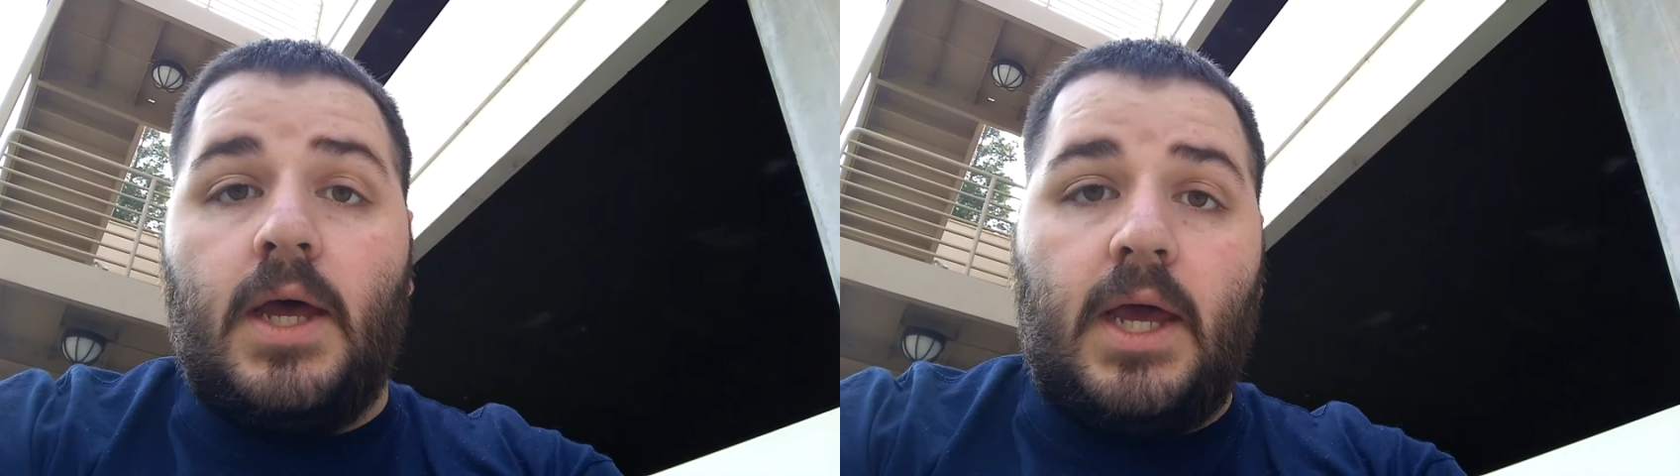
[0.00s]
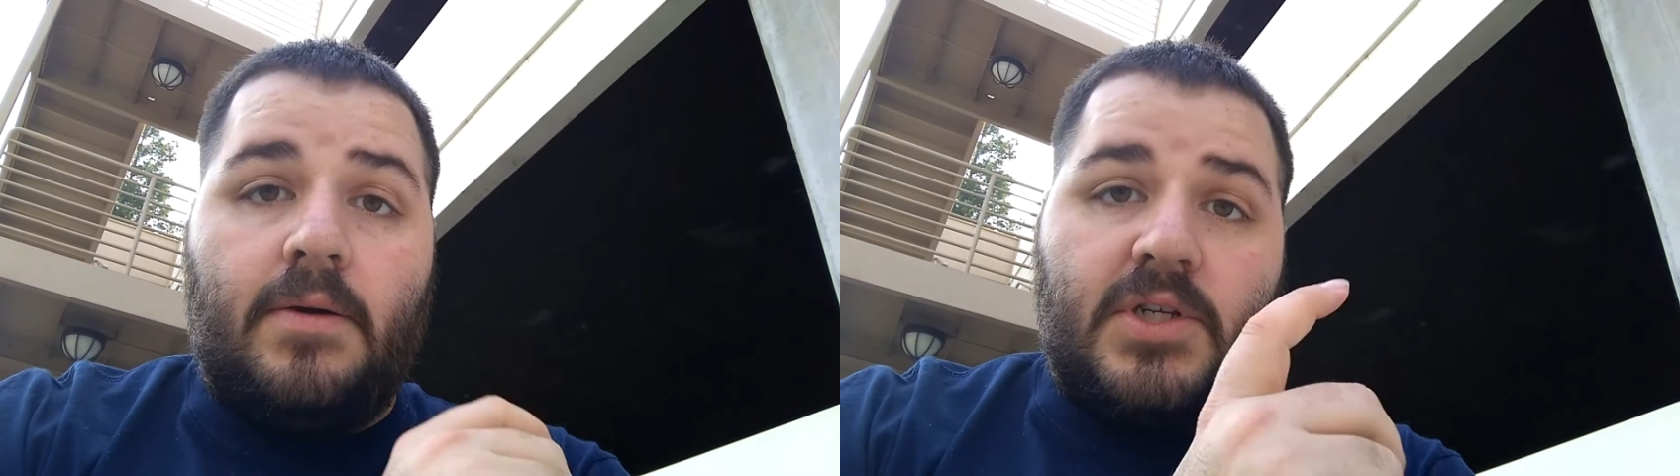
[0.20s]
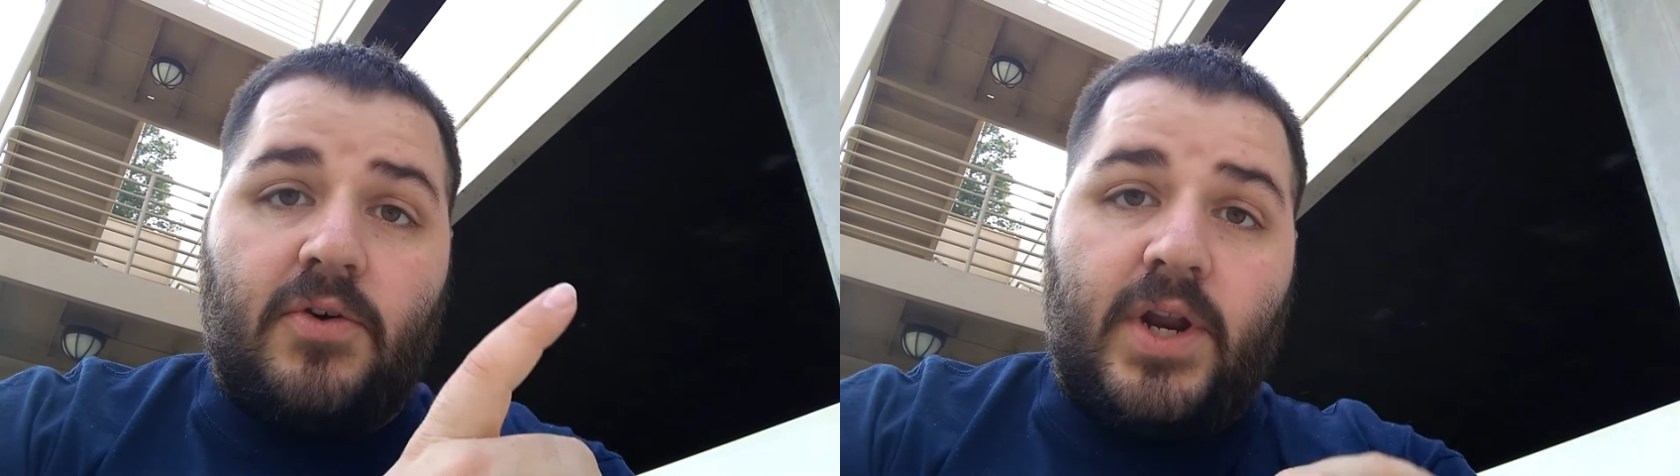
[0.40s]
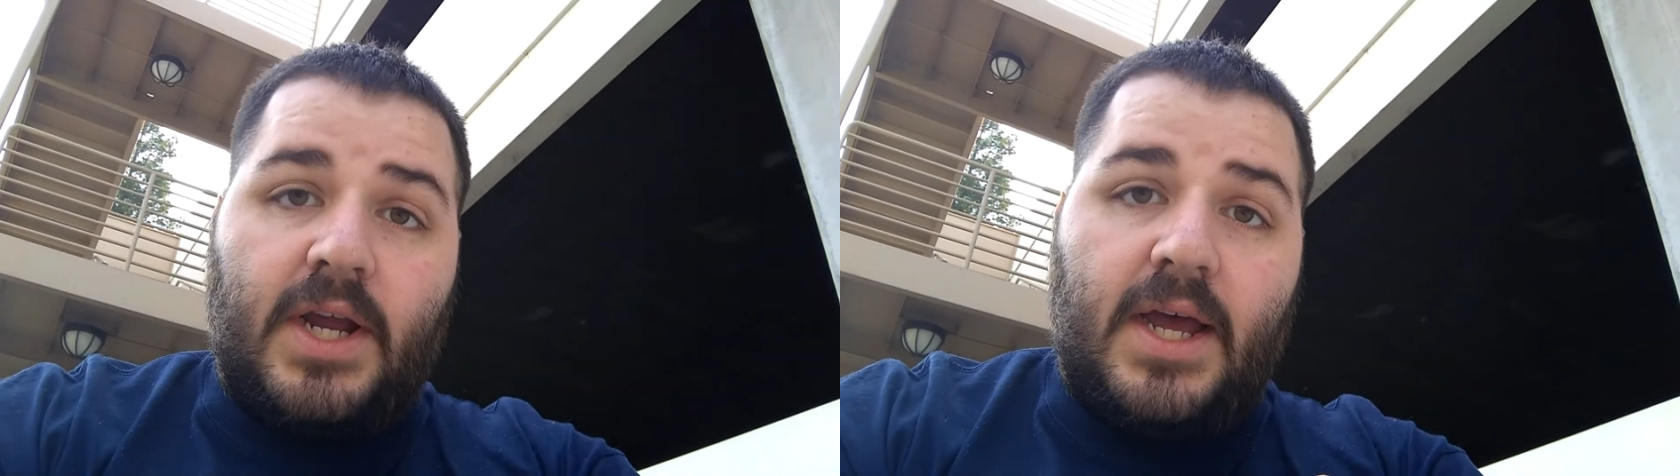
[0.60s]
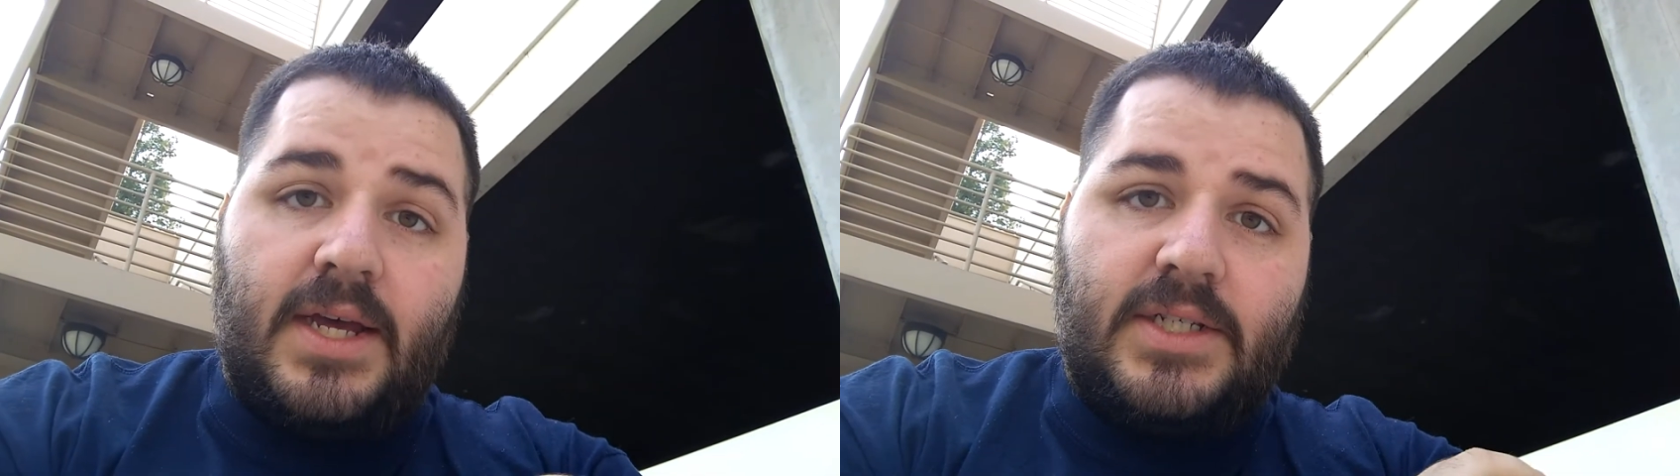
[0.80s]
Hey, what's going
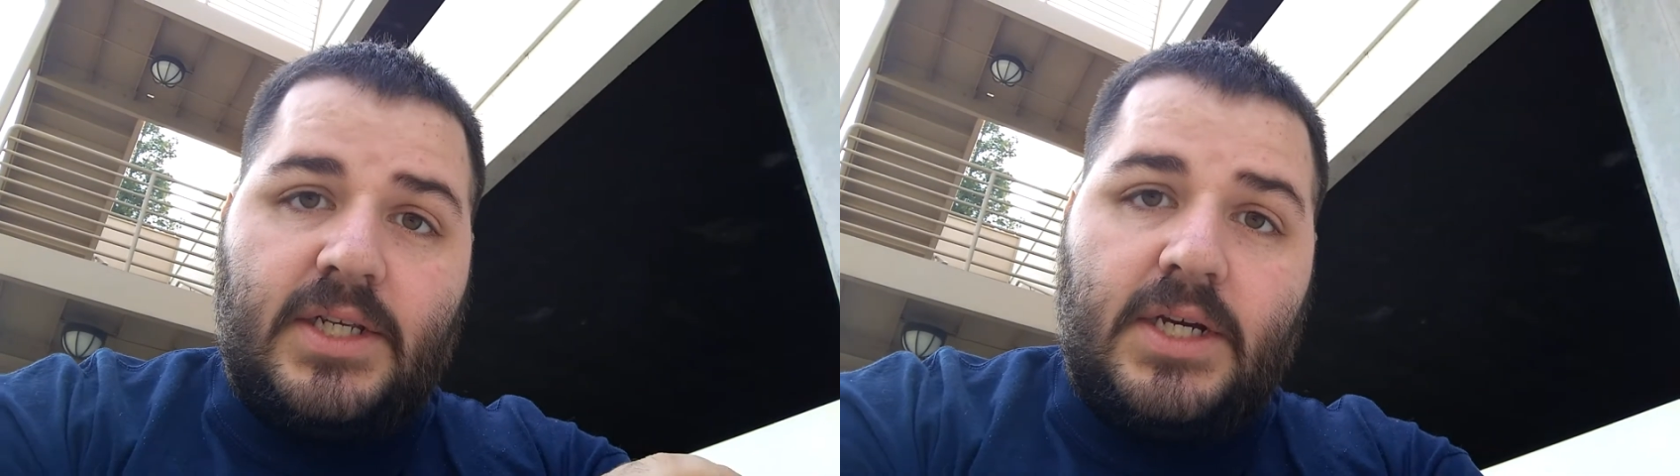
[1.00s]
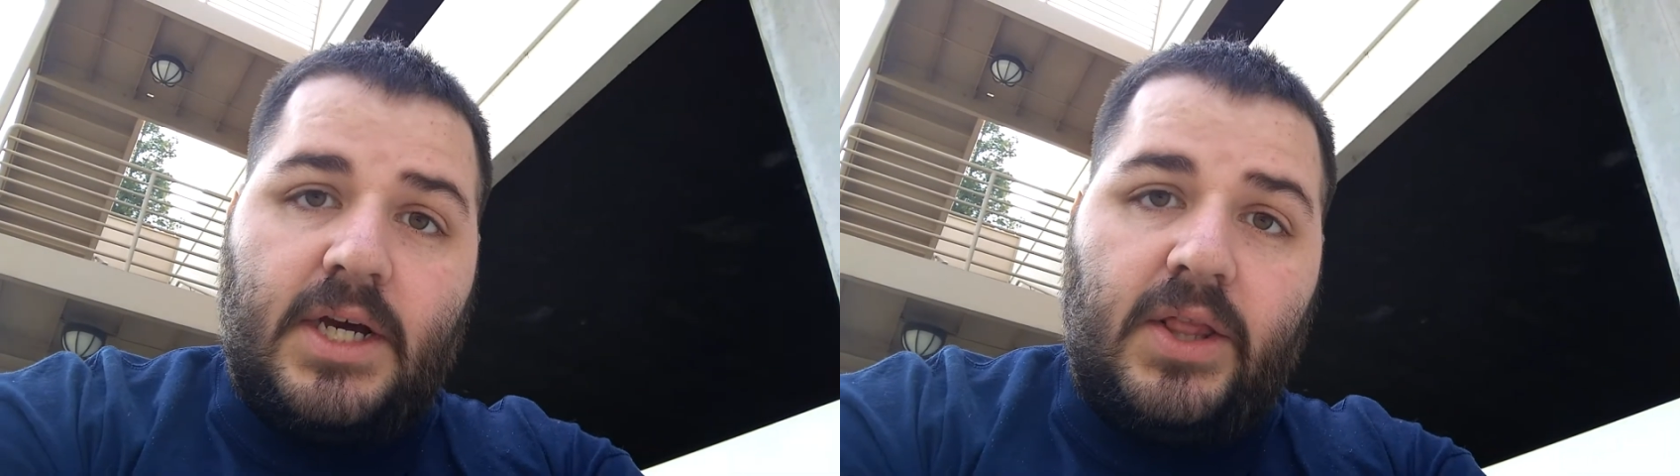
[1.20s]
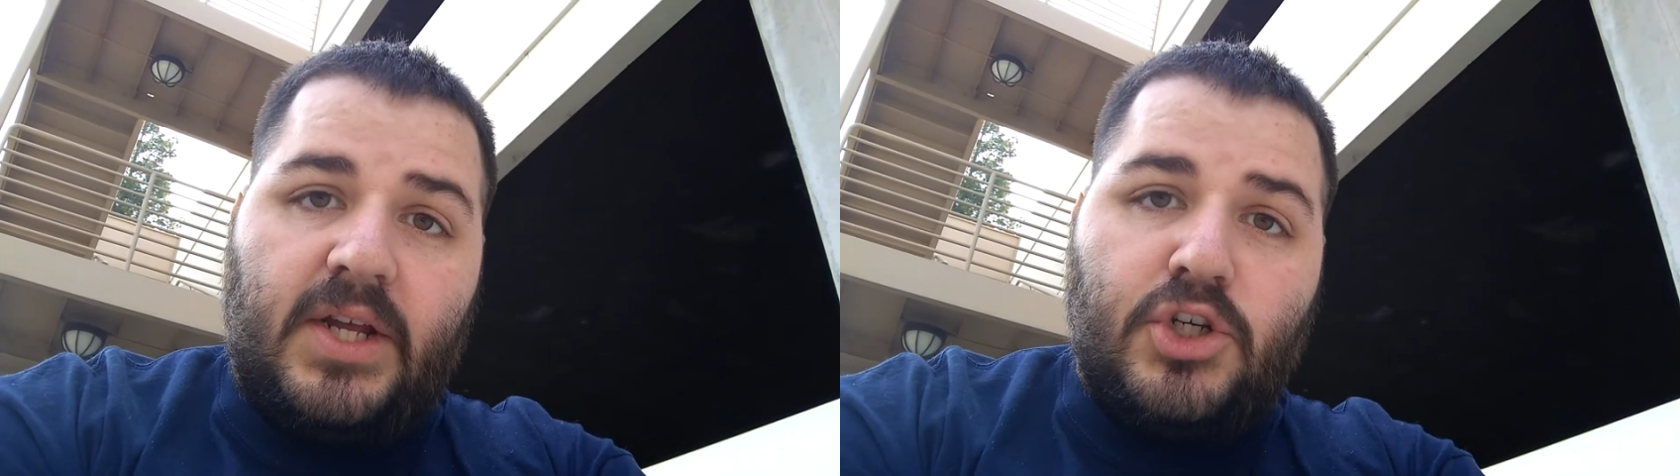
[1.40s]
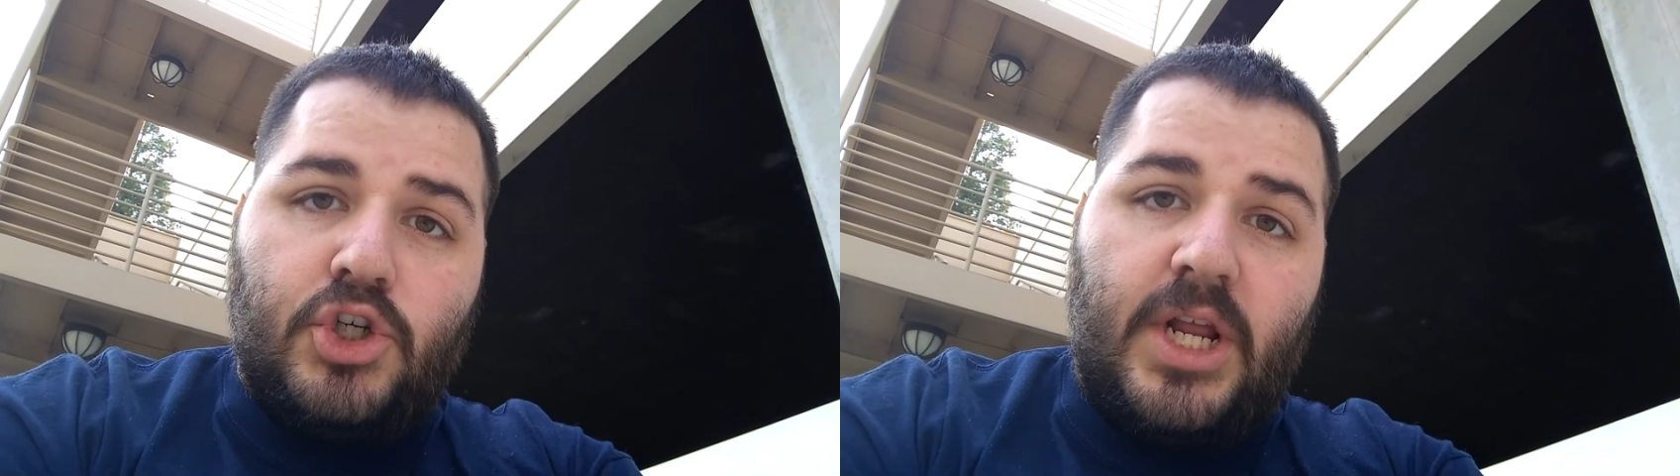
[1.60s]
on, guys? On lunch